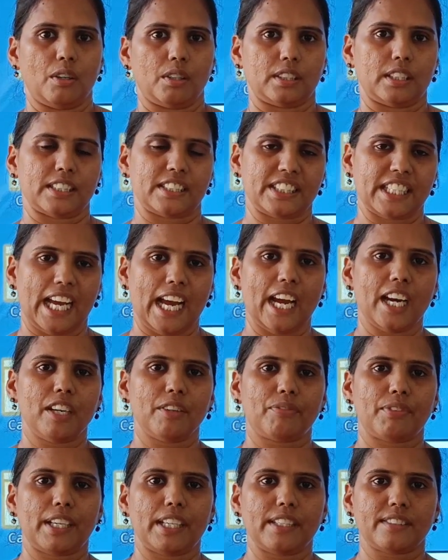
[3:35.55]
the
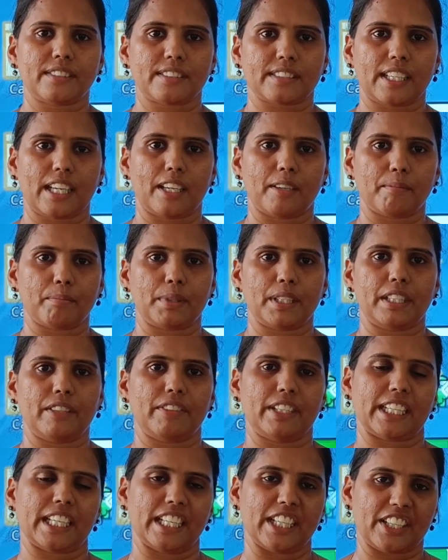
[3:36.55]
shared files can be,
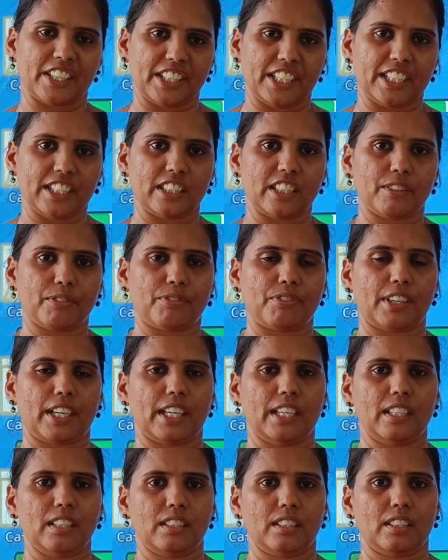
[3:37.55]
we can read the
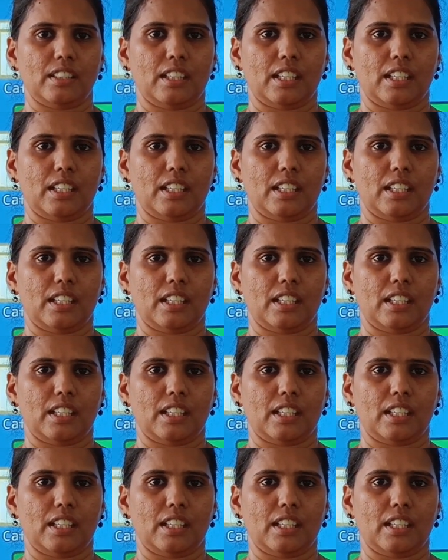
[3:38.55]
file